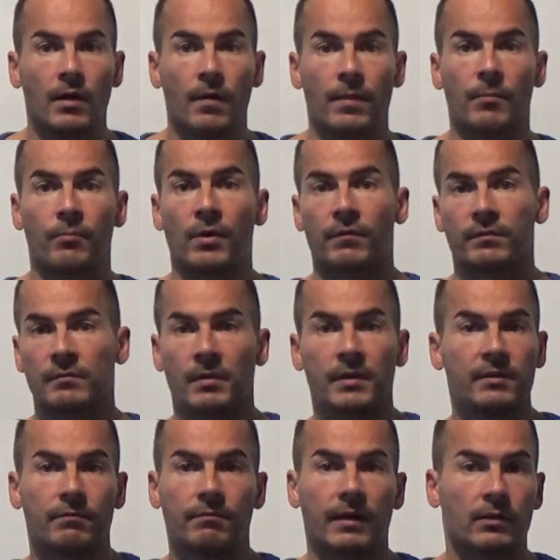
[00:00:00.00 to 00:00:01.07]
the
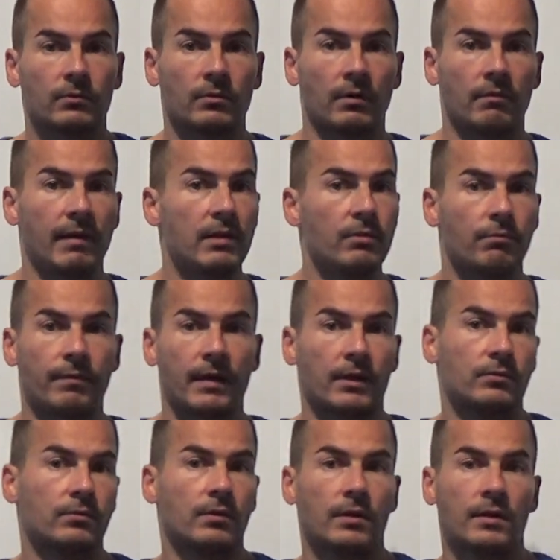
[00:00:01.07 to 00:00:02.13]
profitability factor, value
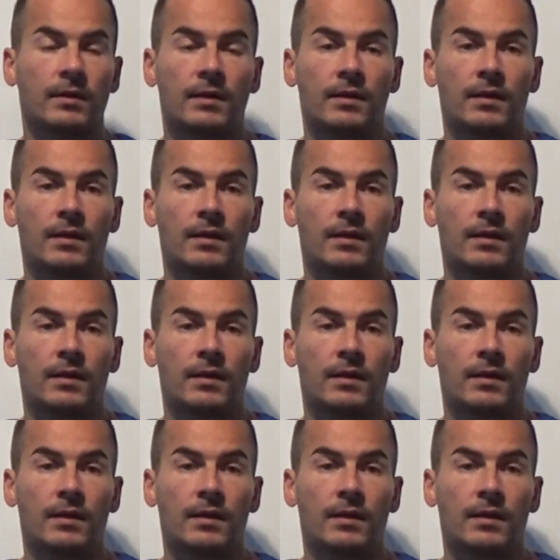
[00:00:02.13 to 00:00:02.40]
factor,